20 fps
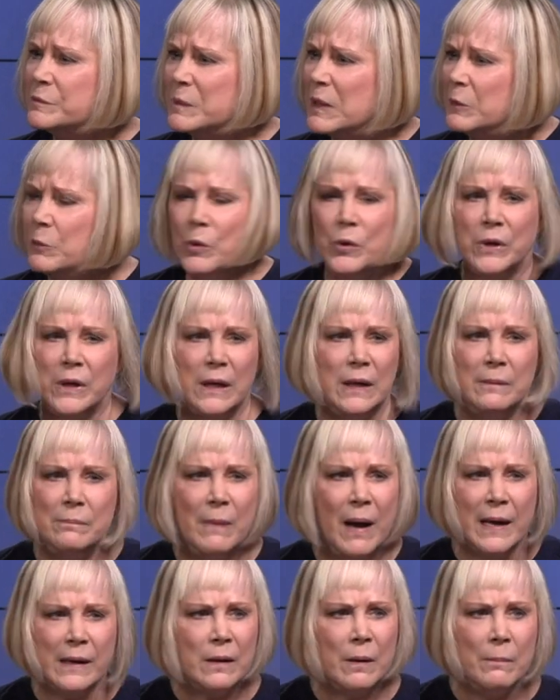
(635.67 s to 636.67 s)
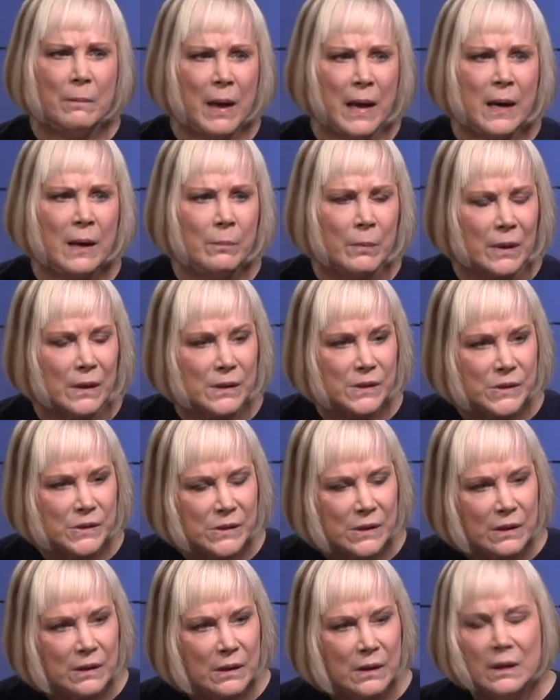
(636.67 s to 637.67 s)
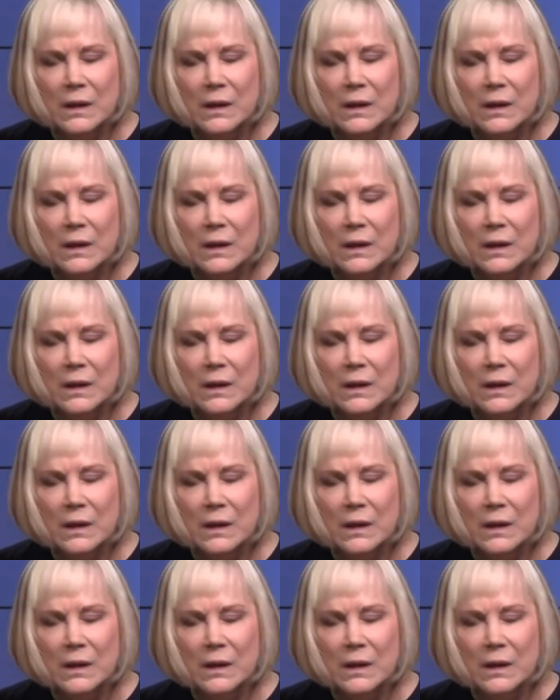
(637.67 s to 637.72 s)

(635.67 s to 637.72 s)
me will keep my commandments.